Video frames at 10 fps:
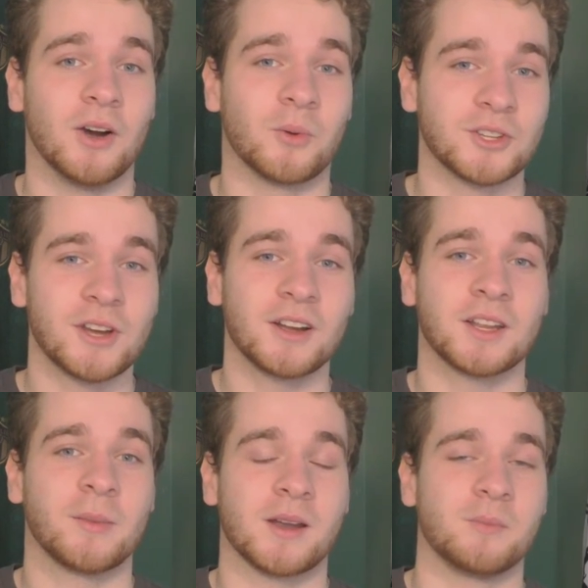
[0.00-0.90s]
We're
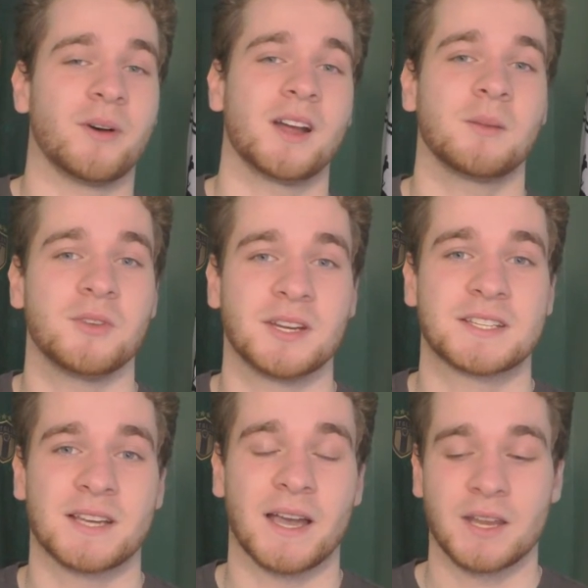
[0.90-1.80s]
talking about a Bayern Munich
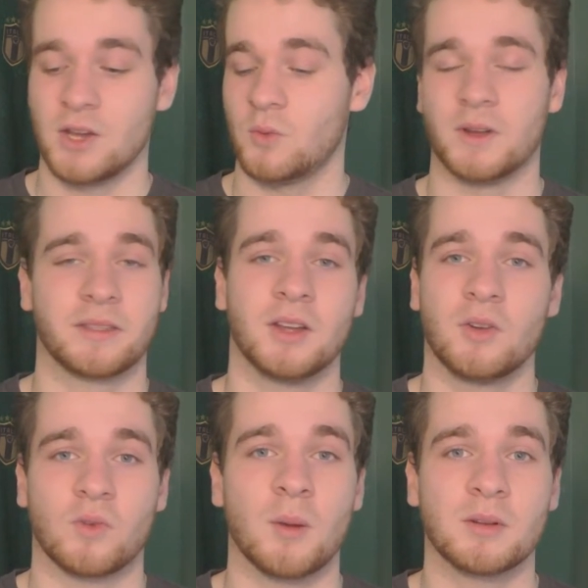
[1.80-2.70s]
side with
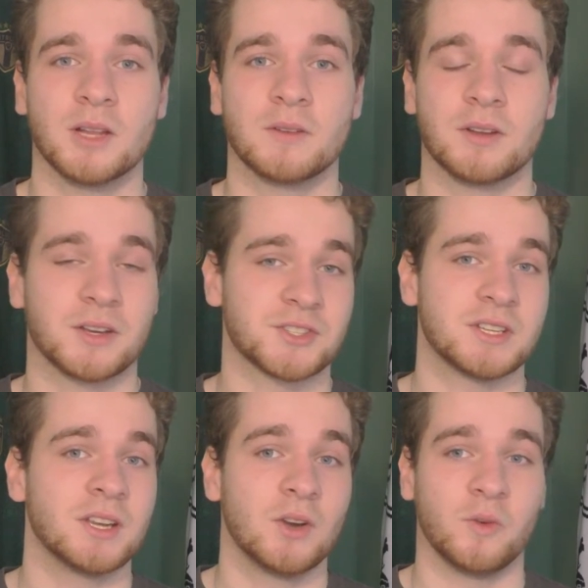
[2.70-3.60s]
Robert
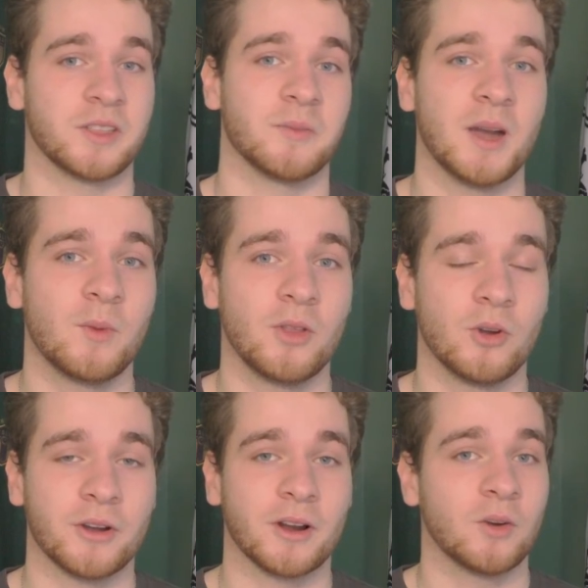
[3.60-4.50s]
Lewandowski, with Manuel
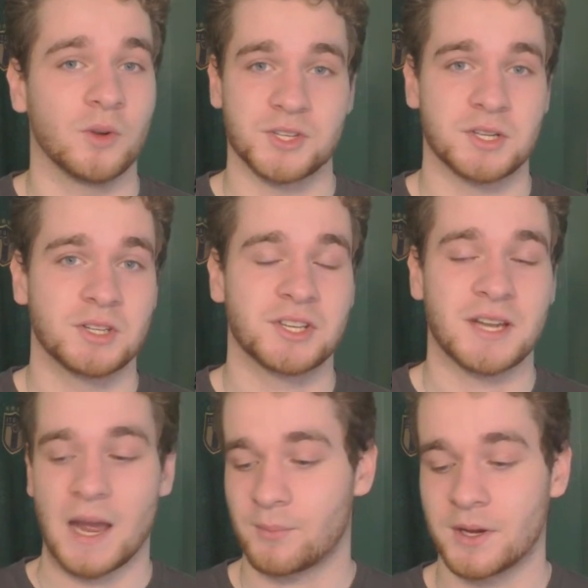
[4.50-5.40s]
Neuer, with Serge
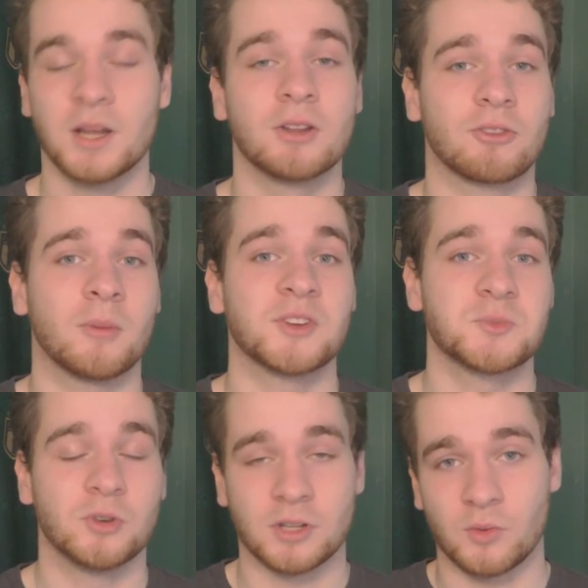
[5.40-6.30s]
Gnabry, Thomas
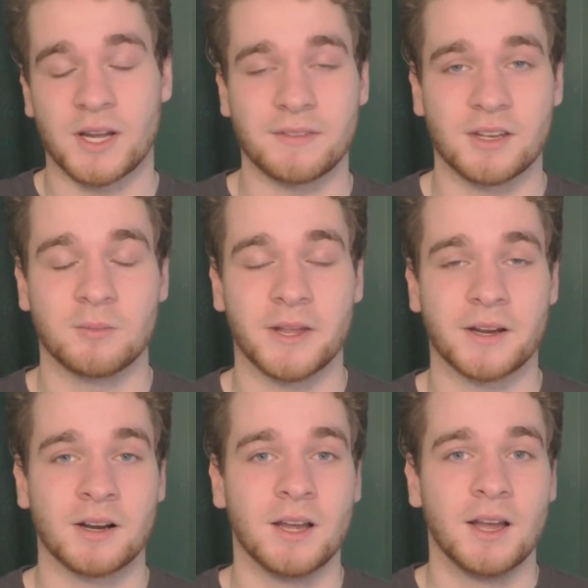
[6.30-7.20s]
Müller, we'll get to him
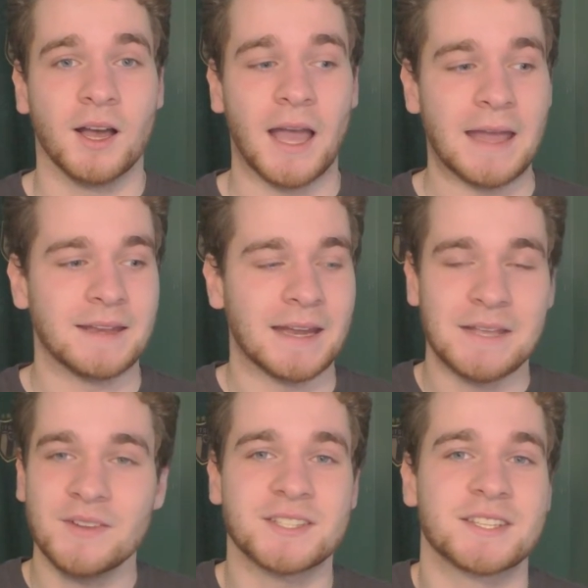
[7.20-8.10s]
later, and
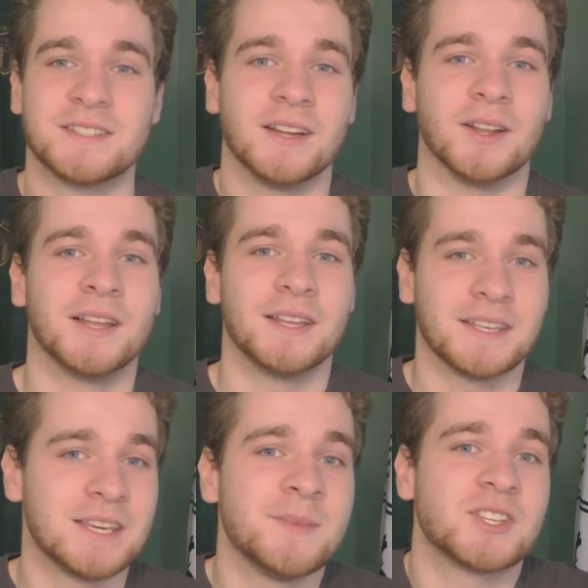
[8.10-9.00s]
even still,
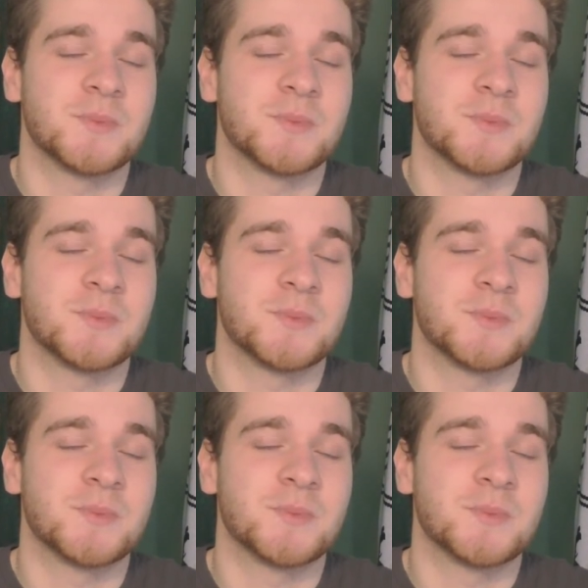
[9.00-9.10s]
Kimmich